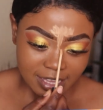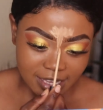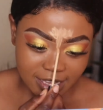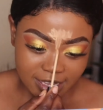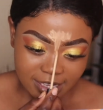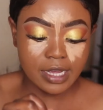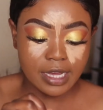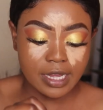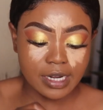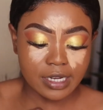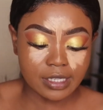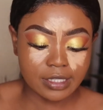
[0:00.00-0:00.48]

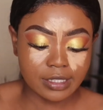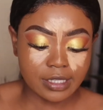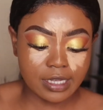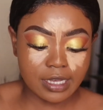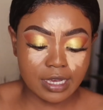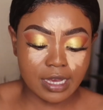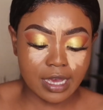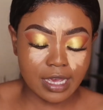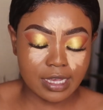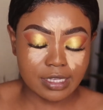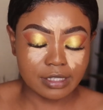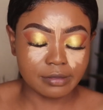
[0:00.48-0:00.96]
I gotta
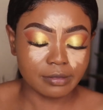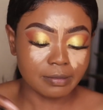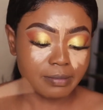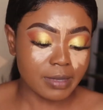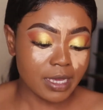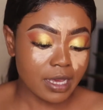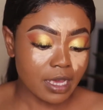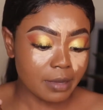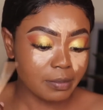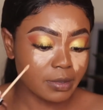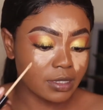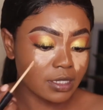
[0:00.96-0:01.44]
say, guys,
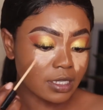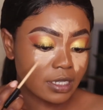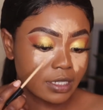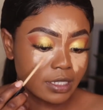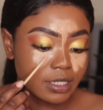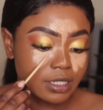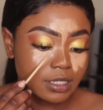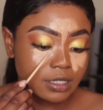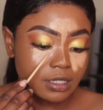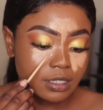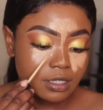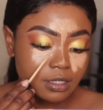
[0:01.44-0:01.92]
makeup is
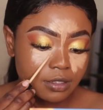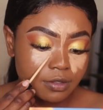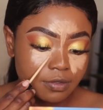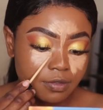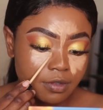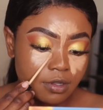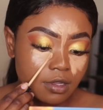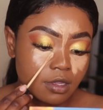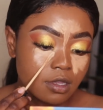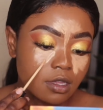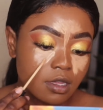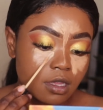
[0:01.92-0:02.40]
addictive,